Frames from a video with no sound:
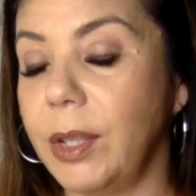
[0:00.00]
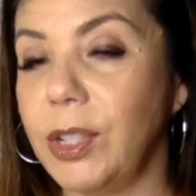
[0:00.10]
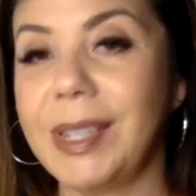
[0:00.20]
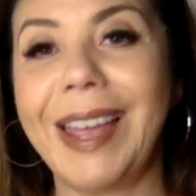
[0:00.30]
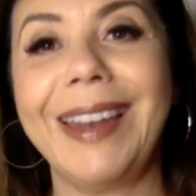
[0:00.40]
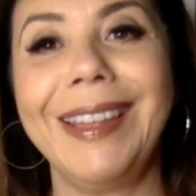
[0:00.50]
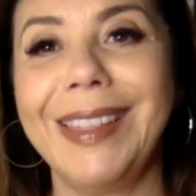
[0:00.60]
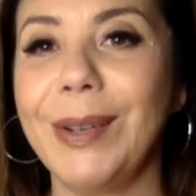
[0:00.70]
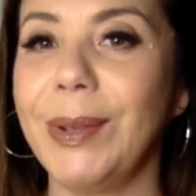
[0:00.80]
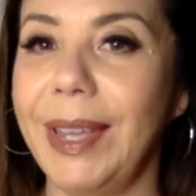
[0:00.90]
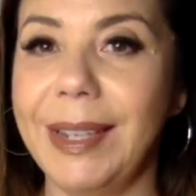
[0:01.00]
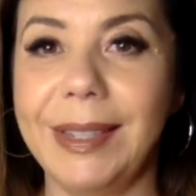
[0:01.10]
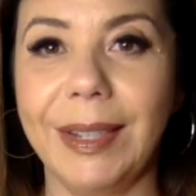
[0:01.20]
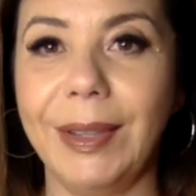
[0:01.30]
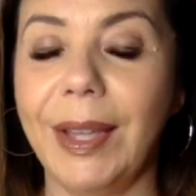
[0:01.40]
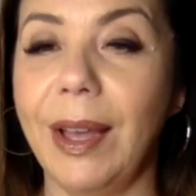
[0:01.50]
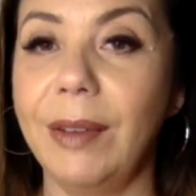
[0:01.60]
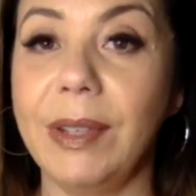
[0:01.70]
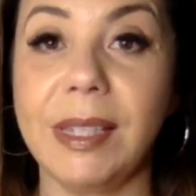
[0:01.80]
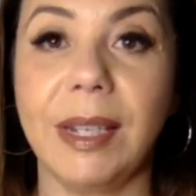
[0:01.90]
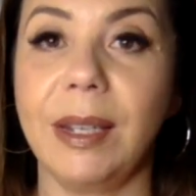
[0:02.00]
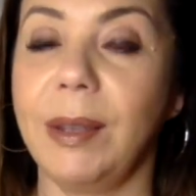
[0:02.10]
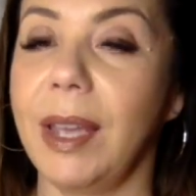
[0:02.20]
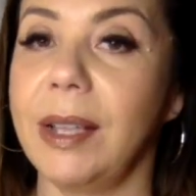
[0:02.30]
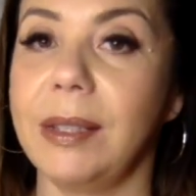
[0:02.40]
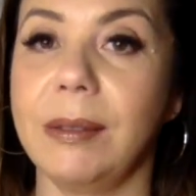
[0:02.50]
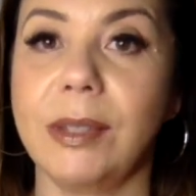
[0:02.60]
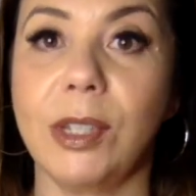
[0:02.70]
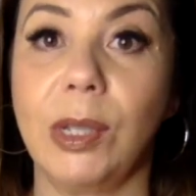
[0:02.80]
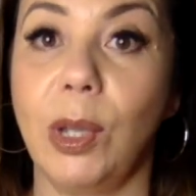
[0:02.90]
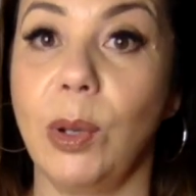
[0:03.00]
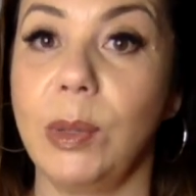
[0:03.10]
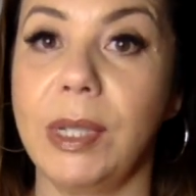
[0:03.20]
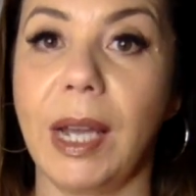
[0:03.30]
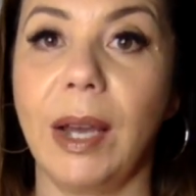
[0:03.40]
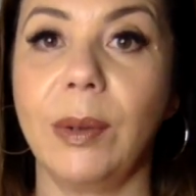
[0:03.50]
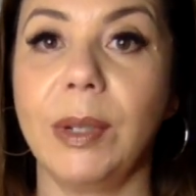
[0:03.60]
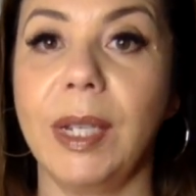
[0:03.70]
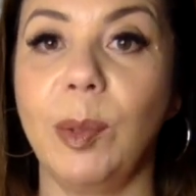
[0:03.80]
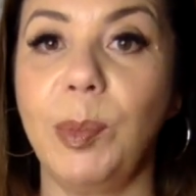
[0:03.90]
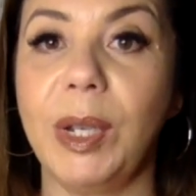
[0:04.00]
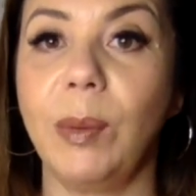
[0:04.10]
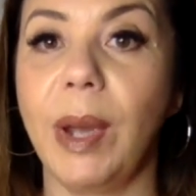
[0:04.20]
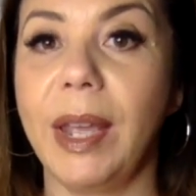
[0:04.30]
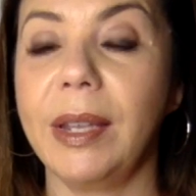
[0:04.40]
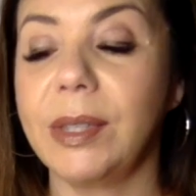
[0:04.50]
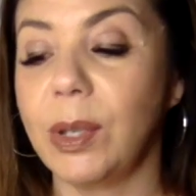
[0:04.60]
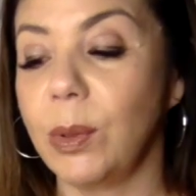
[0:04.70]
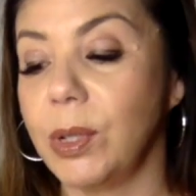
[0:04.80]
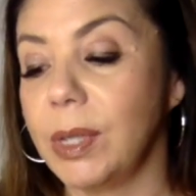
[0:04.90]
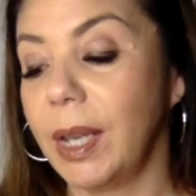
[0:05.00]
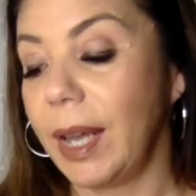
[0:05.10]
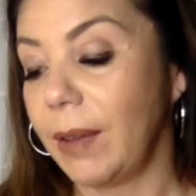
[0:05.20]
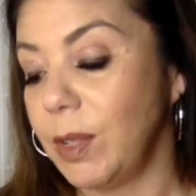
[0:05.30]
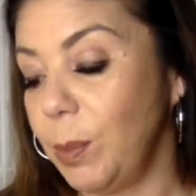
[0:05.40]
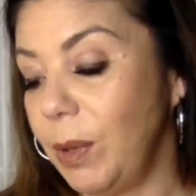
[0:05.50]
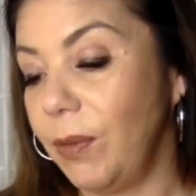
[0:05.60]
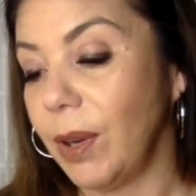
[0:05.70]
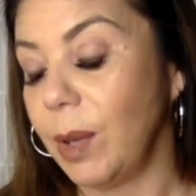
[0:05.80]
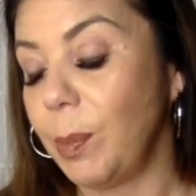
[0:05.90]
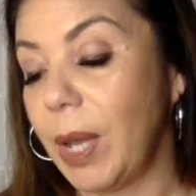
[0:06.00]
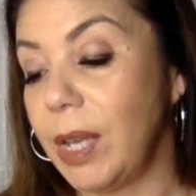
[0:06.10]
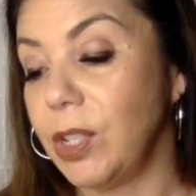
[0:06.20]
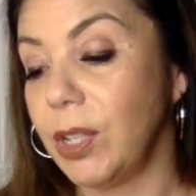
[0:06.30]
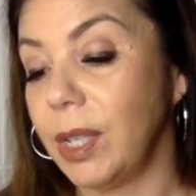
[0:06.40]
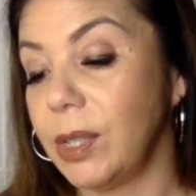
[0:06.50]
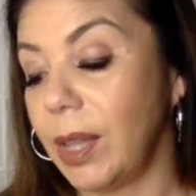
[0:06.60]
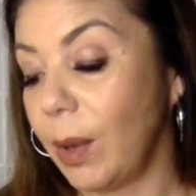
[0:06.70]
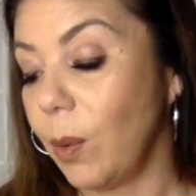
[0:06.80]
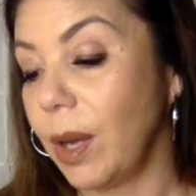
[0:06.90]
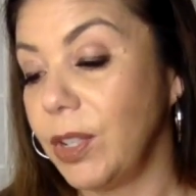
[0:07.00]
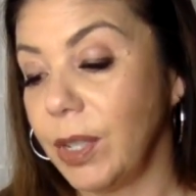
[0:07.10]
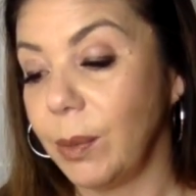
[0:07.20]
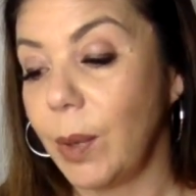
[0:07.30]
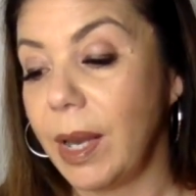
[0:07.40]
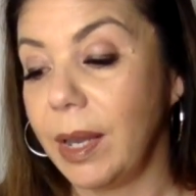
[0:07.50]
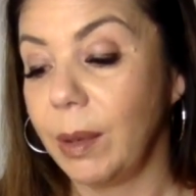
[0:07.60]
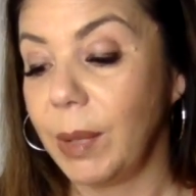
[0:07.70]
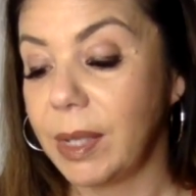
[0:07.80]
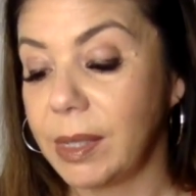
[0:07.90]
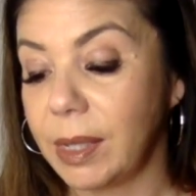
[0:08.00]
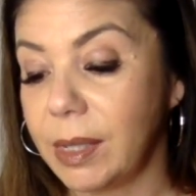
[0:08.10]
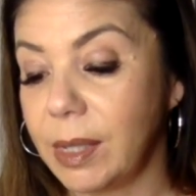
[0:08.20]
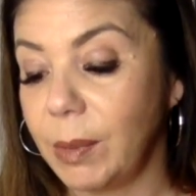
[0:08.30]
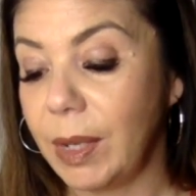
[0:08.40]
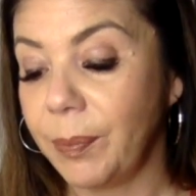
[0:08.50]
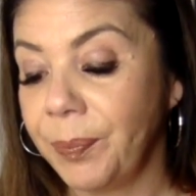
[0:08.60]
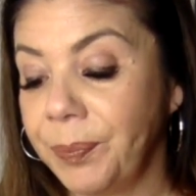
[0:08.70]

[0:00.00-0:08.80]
just anything related to love is going to get slowed down in a big way. So you're just going to have to be very patient. That watching and waiting makes sense to me.